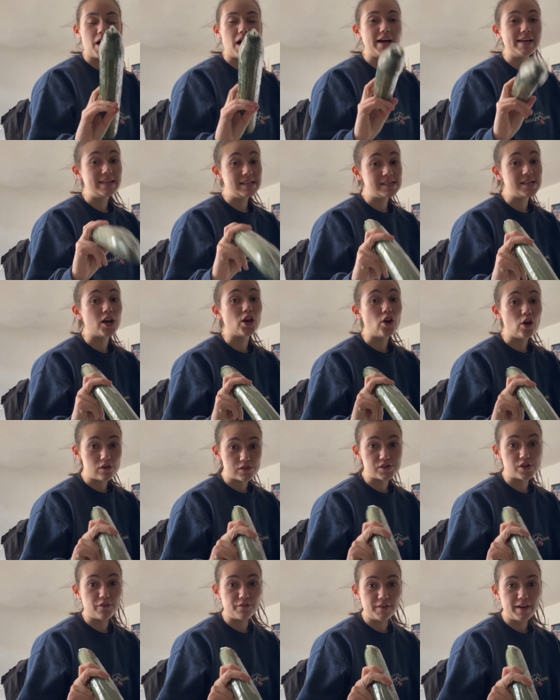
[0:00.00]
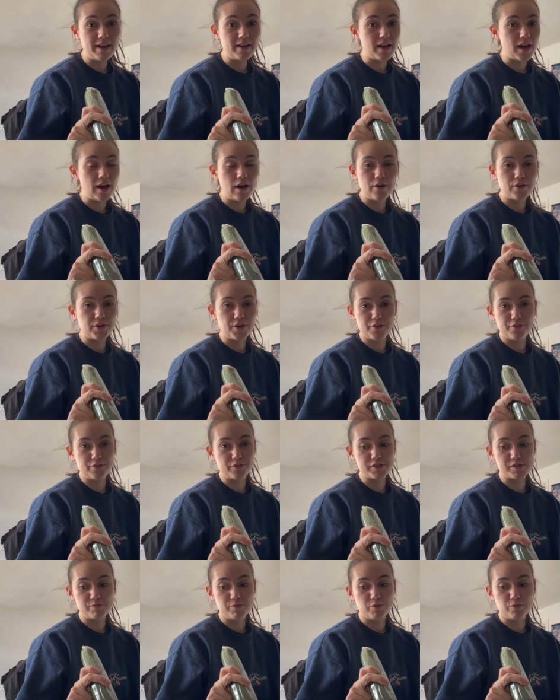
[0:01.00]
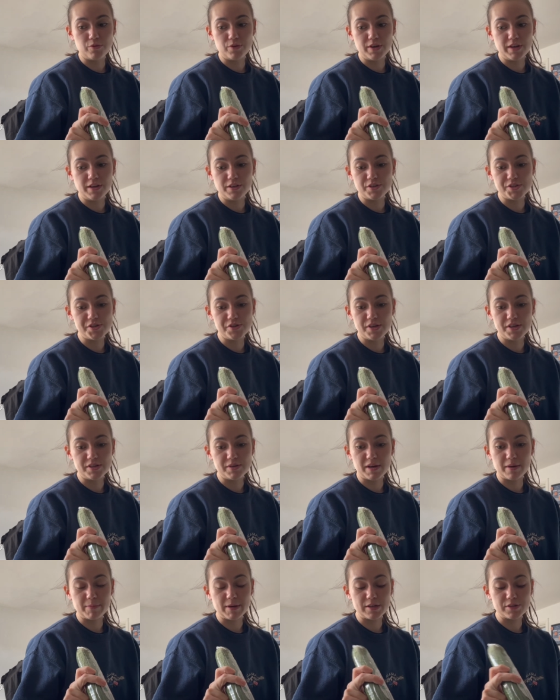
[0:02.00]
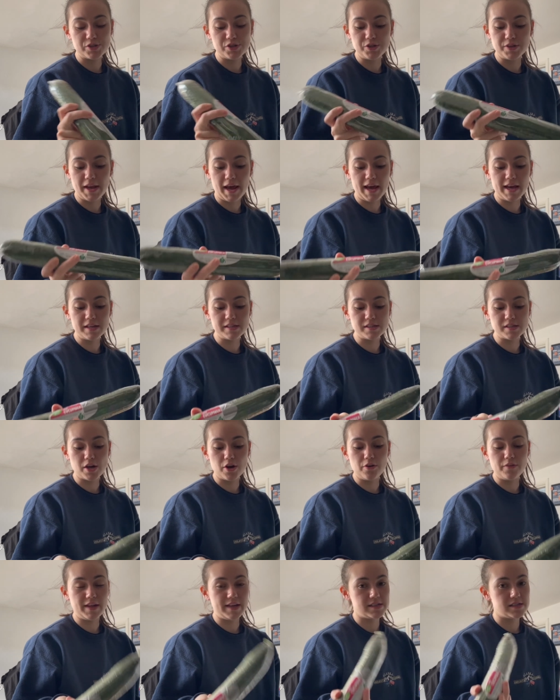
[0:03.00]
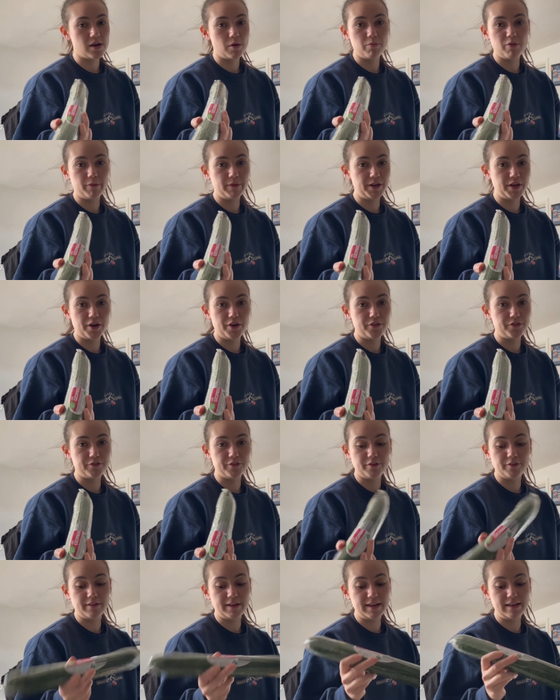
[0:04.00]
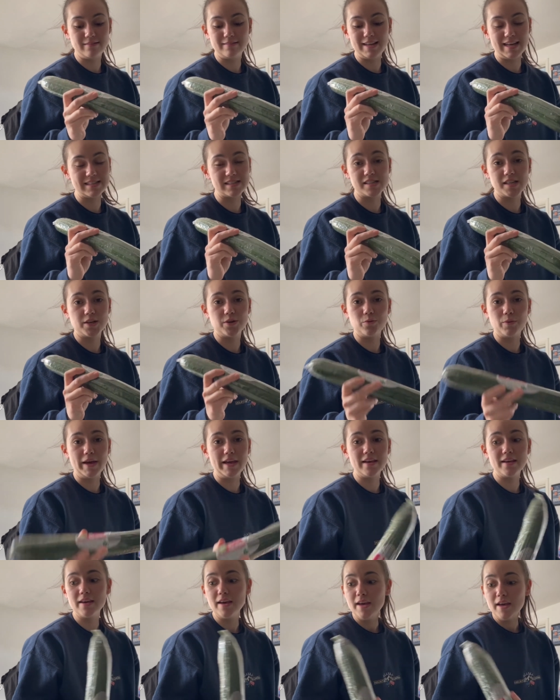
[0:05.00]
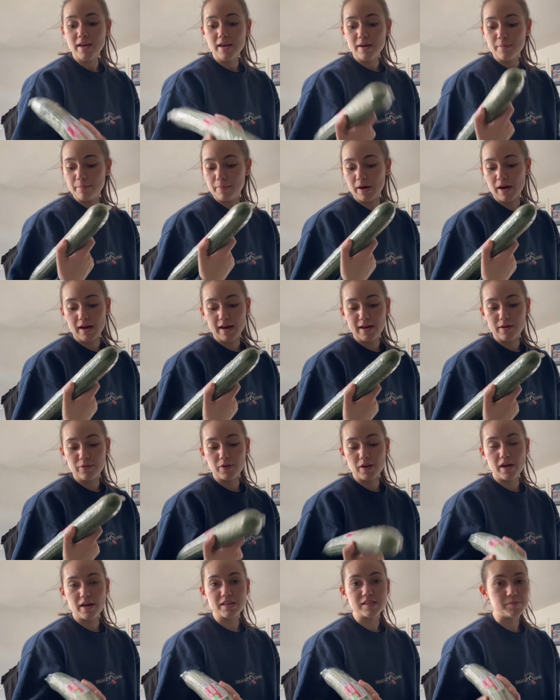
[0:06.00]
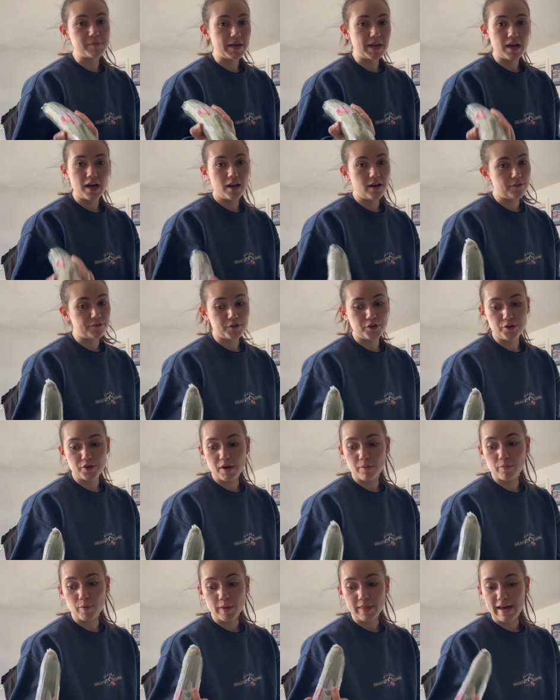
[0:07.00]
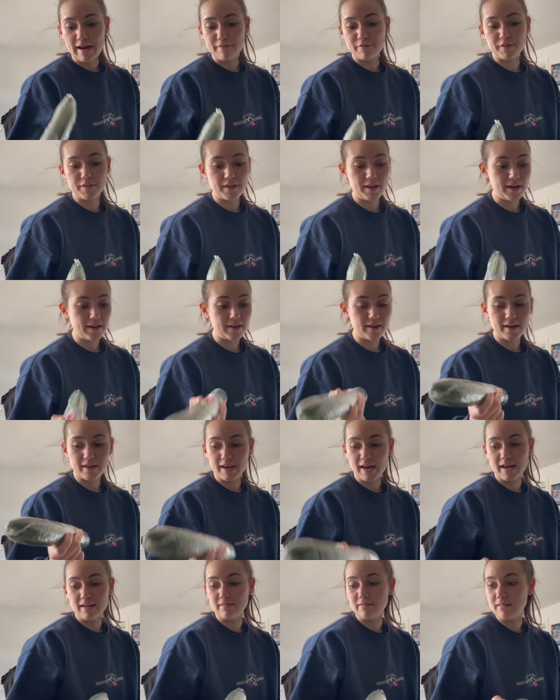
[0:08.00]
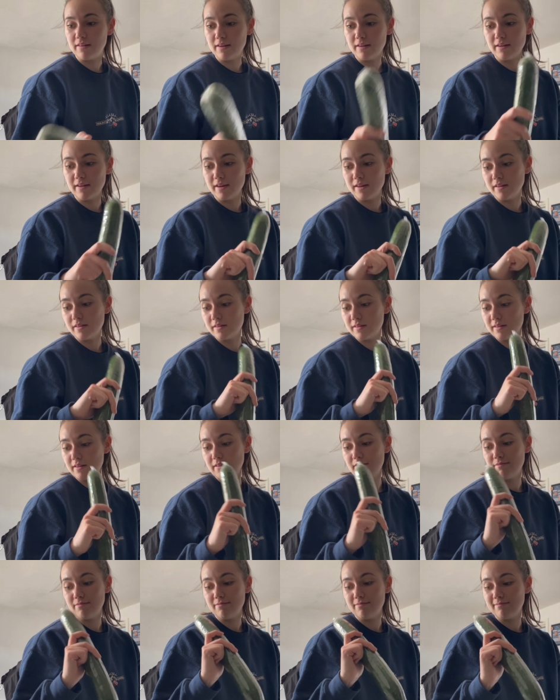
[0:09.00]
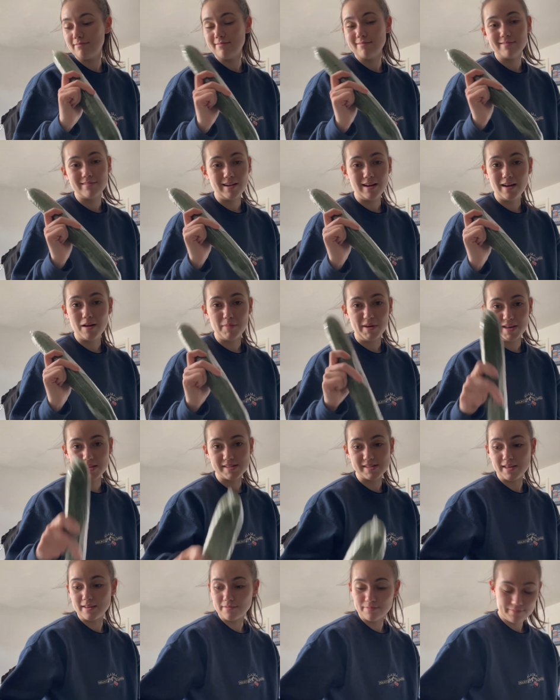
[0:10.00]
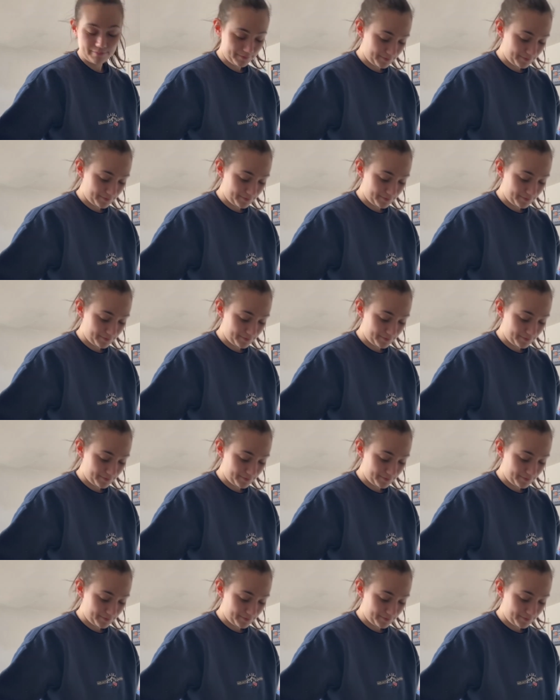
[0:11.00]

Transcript: I eat a lot of it. Like I'll go for a small one in a two in about two days. So this I'll probably go through in less than a week, but it will last me. I love cucumber with everything. Again, it's amazing.